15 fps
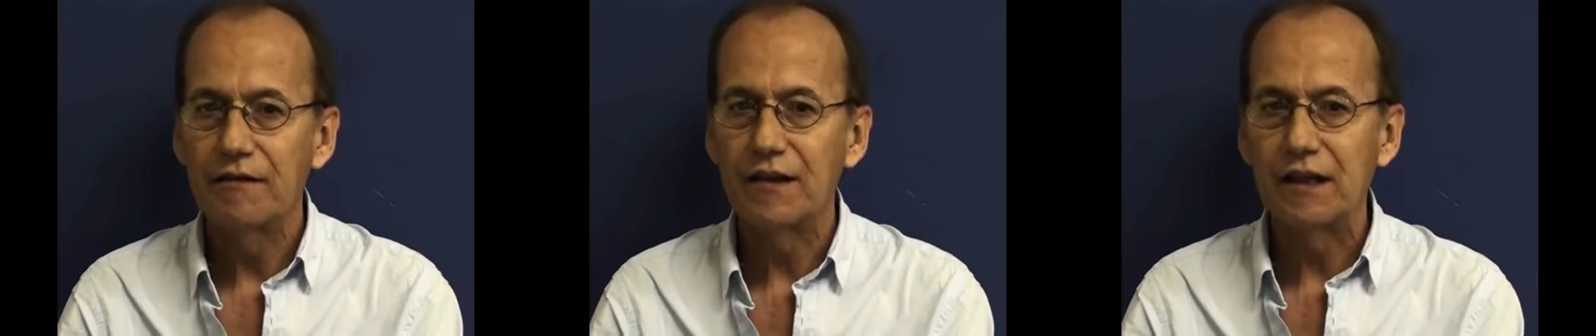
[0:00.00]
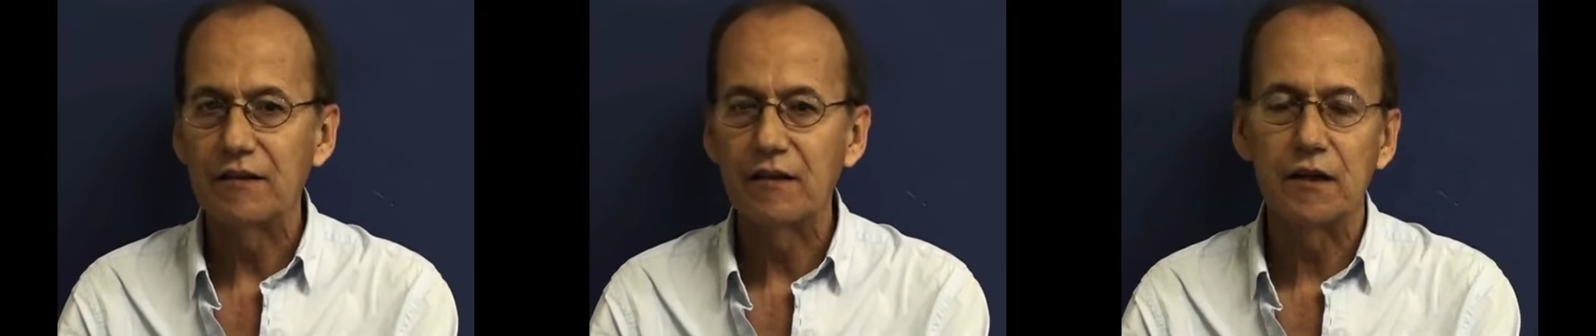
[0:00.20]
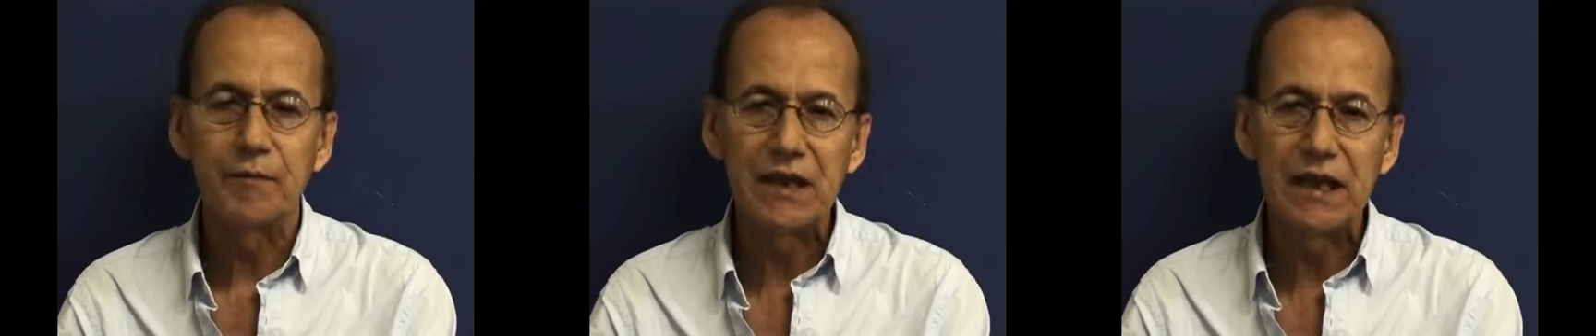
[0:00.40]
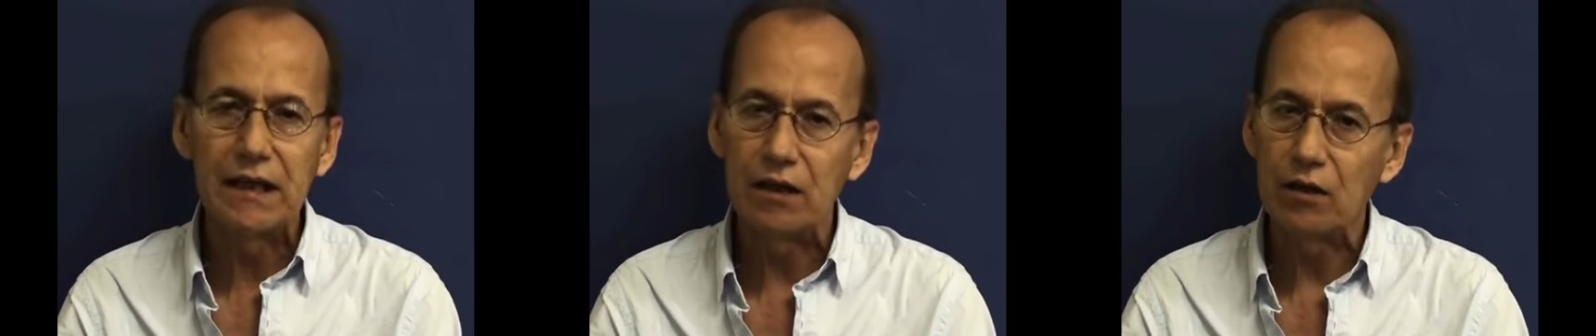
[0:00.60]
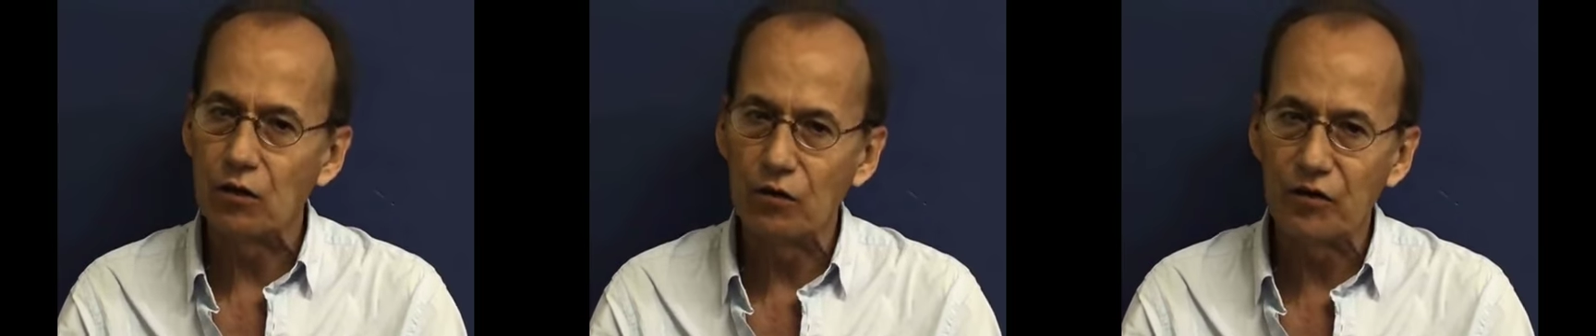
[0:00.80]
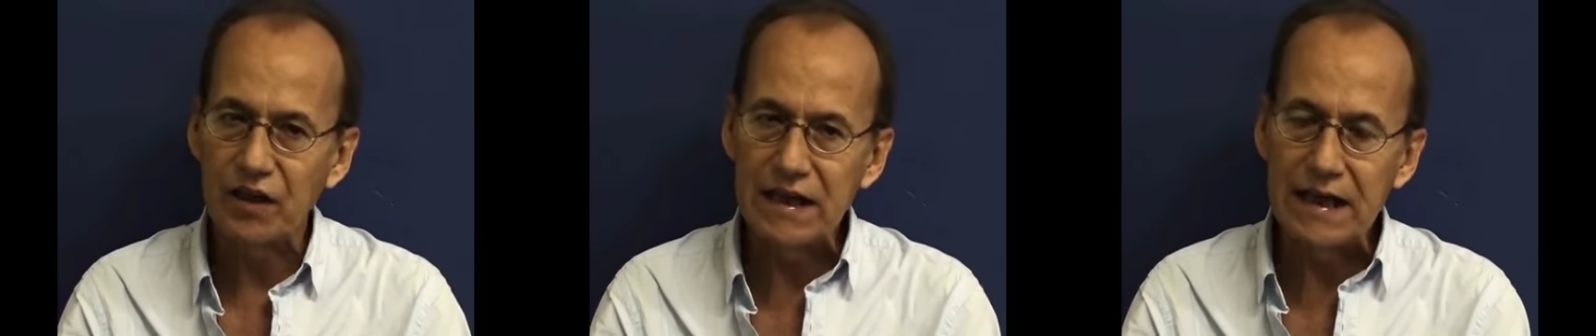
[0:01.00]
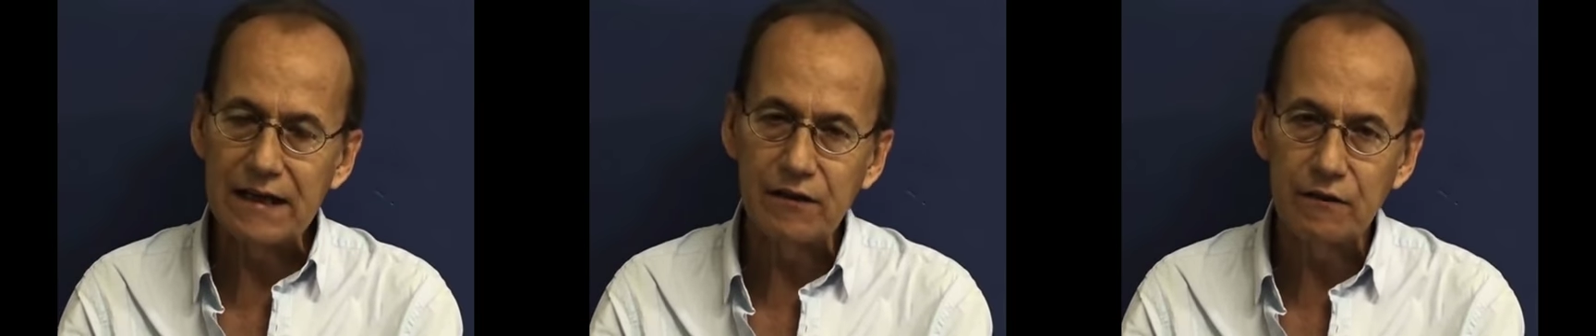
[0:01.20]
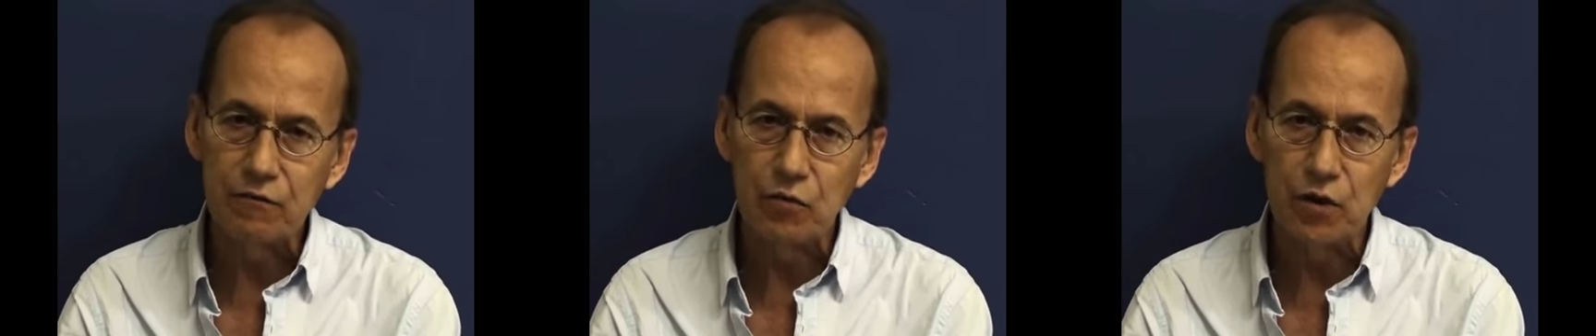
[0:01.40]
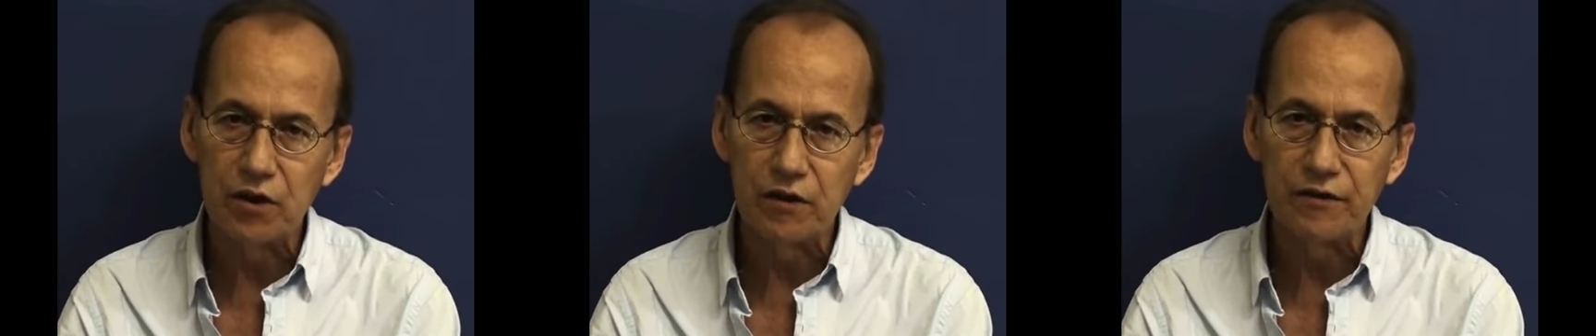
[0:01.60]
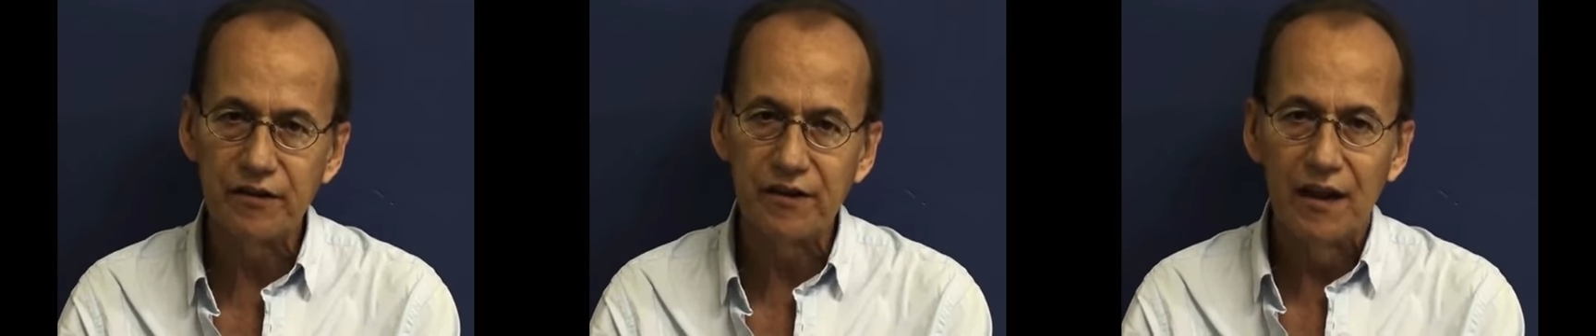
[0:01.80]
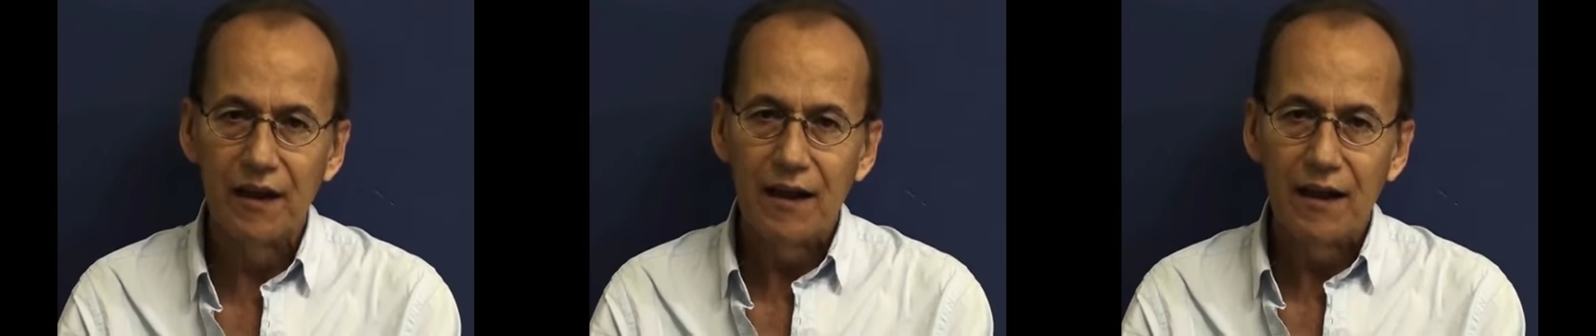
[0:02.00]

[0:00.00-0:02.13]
things at the beginning or the end of words,